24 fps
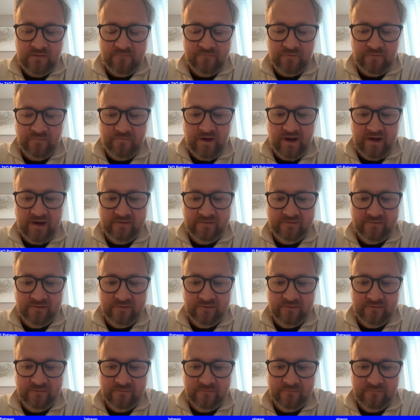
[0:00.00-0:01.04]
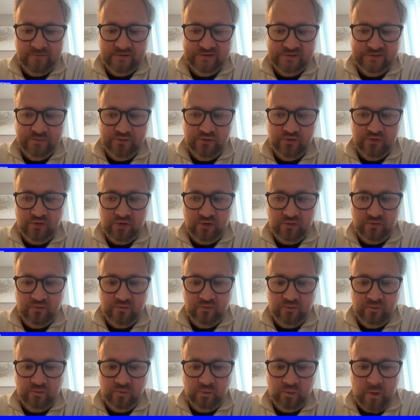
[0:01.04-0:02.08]
the fact that the support
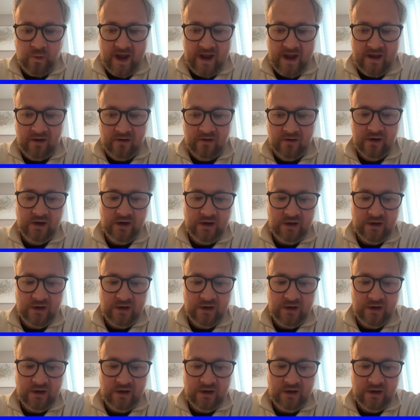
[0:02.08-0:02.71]
were